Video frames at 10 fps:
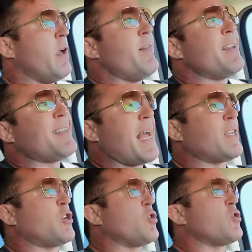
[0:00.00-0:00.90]
And the
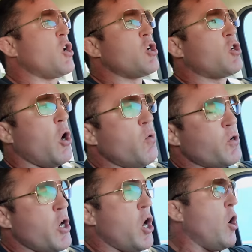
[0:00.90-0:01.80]
testers don't
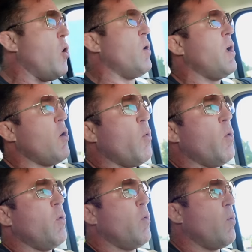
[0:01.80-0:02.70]
know
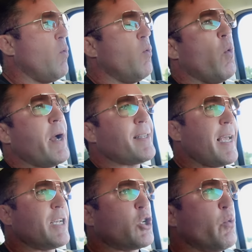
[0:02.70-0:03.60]
what
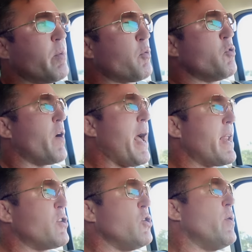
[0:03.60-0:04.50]
test to improve or how
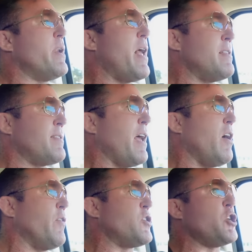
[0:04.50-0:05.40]
to do it
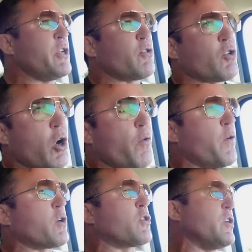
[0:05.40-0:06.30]
until the cheaters go first.